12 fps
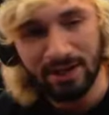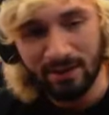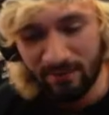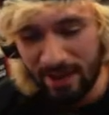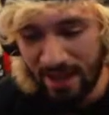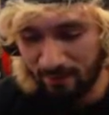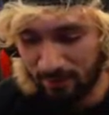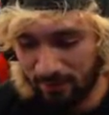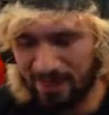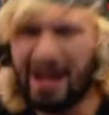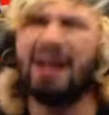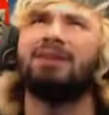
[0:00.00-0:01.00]
if I have one
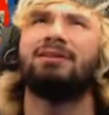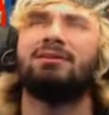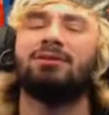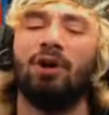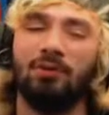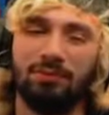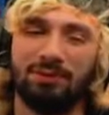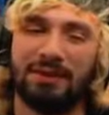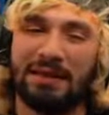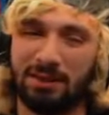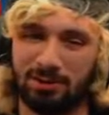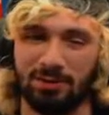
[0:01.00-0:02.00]
already. I don't
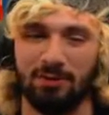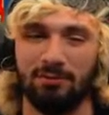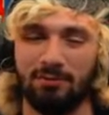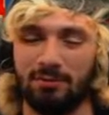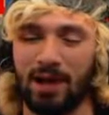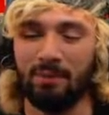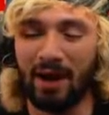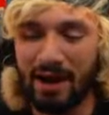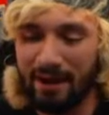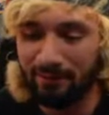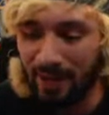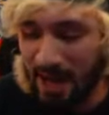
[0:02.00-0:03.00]
think so. I might
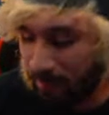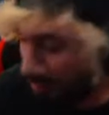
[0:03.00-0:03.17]
have the hyper